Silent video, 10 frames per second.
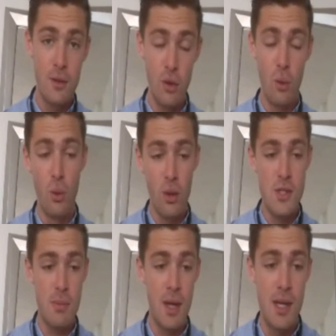So all
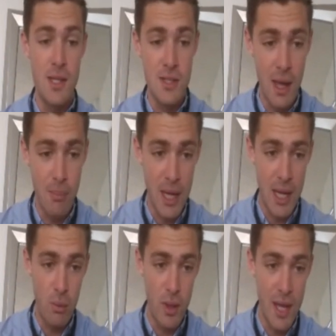of this money is
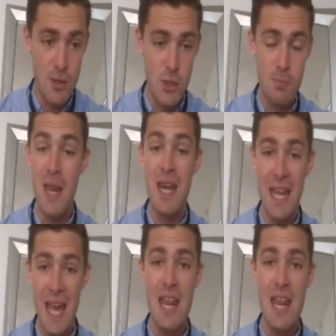coming in without spending